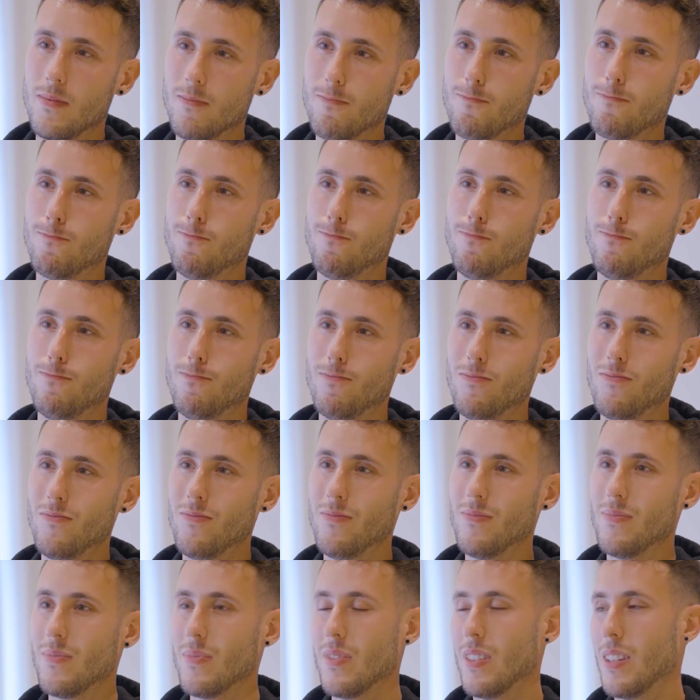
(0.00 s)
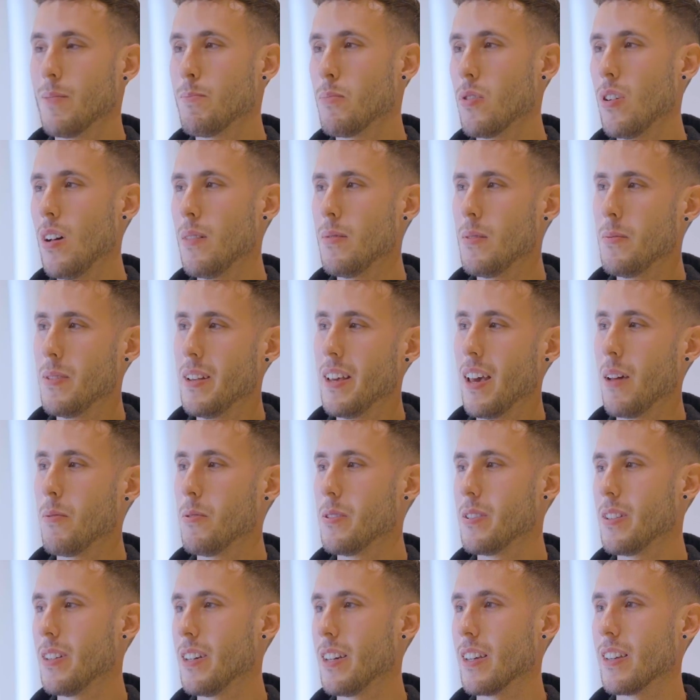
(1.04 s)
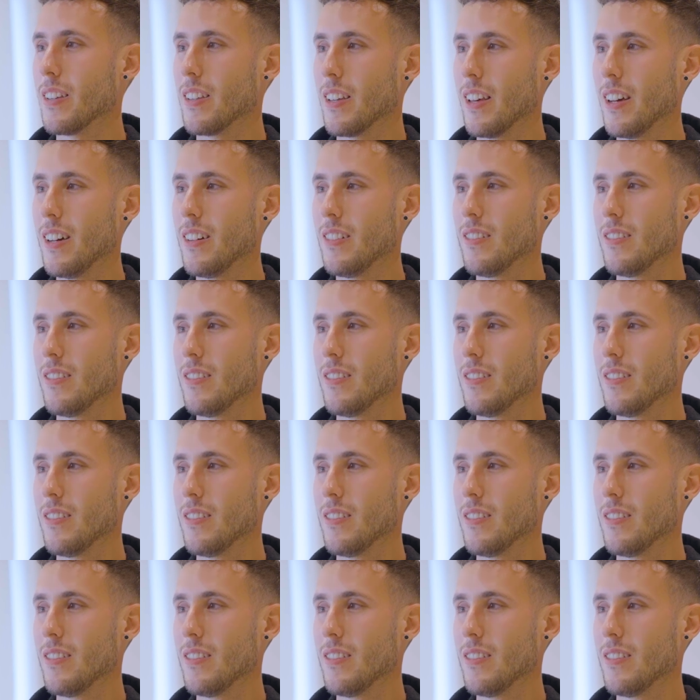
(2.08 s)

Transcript: Probably, I will say, yeah.